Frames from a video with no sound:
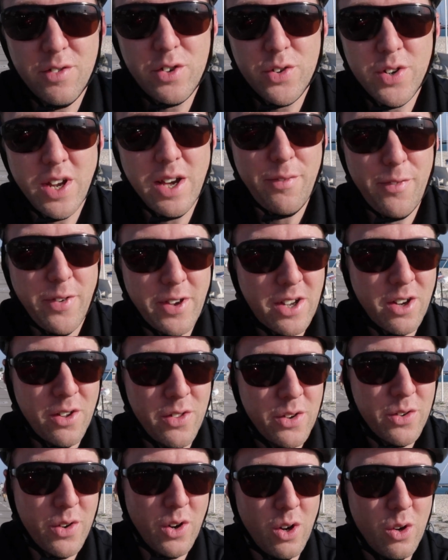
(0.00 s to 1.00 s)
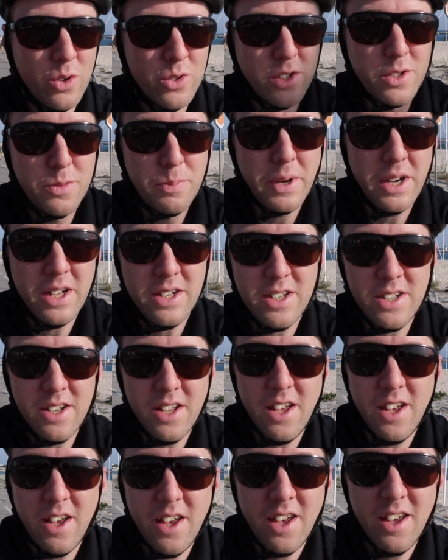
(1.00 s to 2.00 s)
Traffic on the roads, but
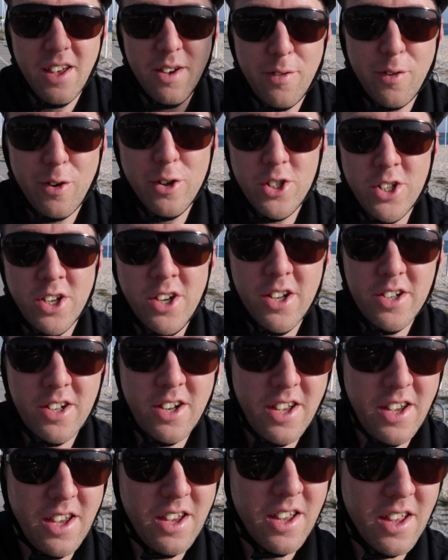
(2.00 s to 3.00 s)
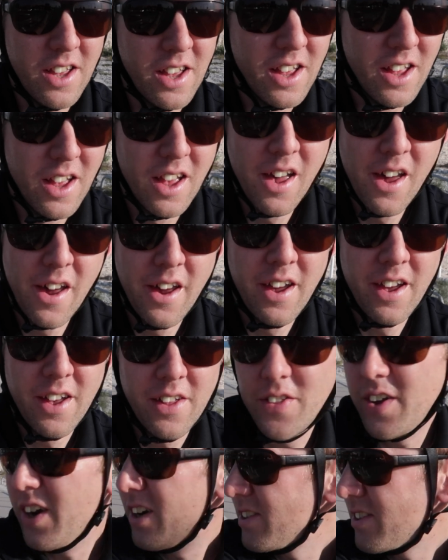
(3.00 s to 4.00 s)
fortunately
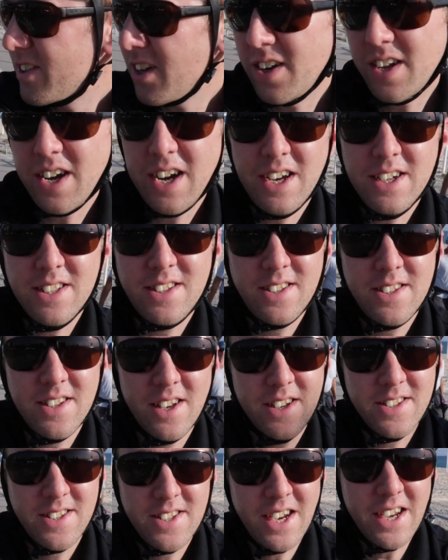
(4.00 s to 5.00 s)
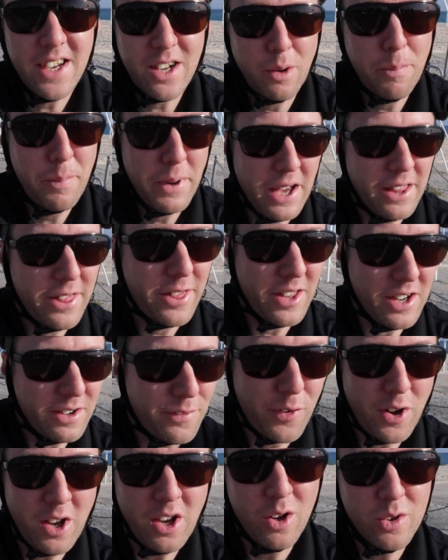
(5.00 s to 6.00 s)
there's a nice cycle path that
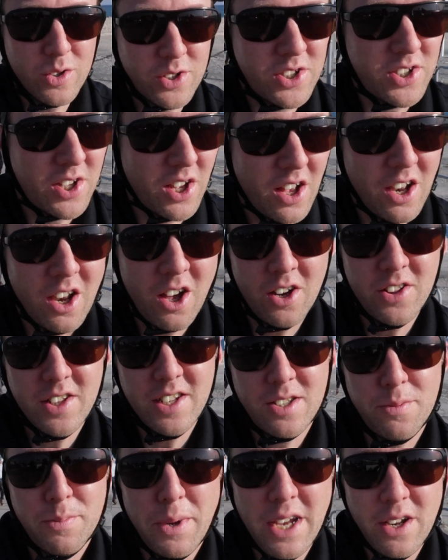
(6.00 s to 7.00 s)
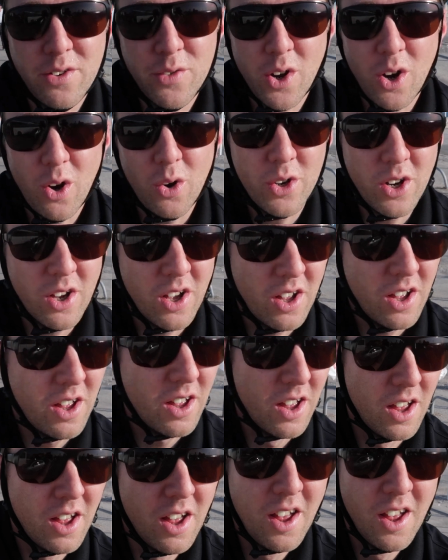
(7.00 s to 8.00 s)
follows along this main road
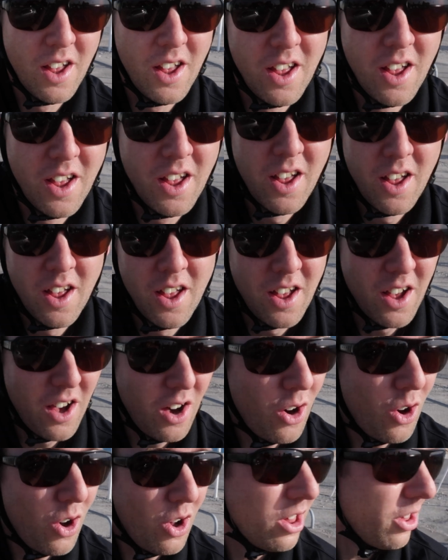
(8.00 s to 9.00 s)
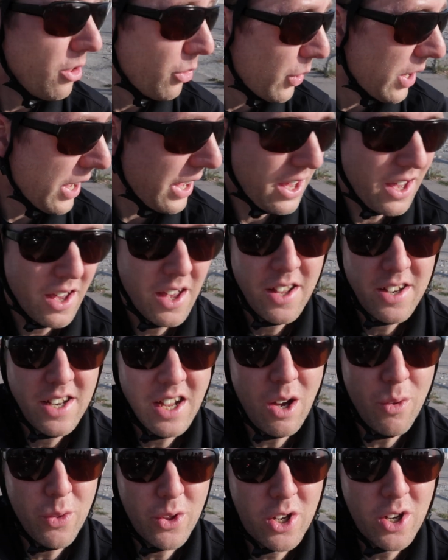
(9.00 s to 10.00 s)
all the way
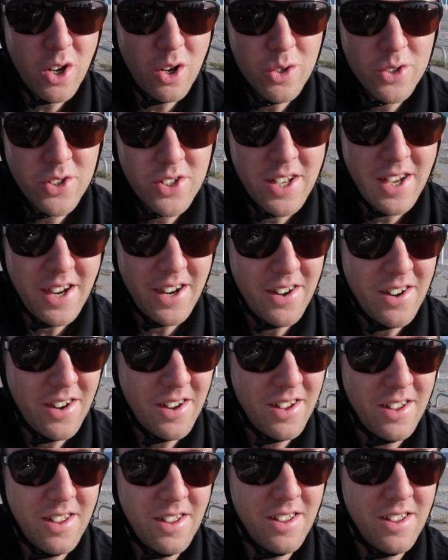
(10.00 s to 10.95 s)
down the coast here.